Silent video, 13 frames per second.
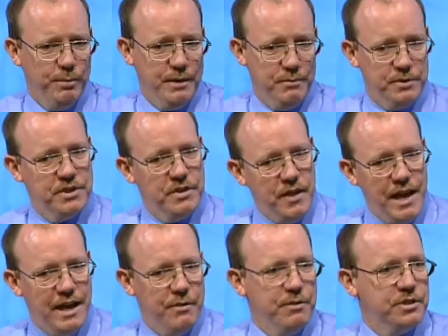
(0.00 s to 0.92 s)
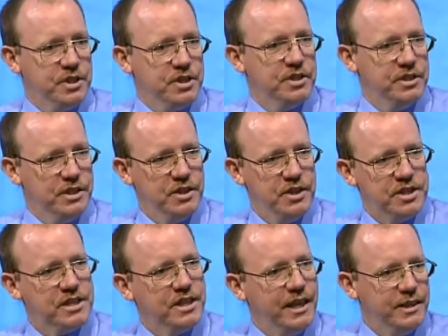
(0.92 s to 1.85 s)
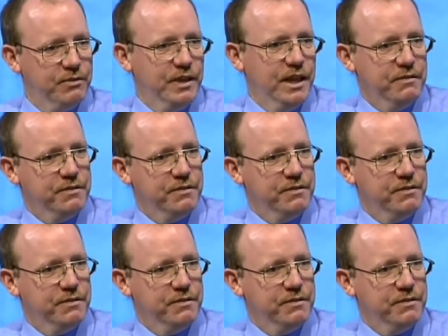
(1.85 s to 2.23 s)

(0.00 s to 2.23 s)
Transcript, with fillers: well, but it was there, it was just the other side of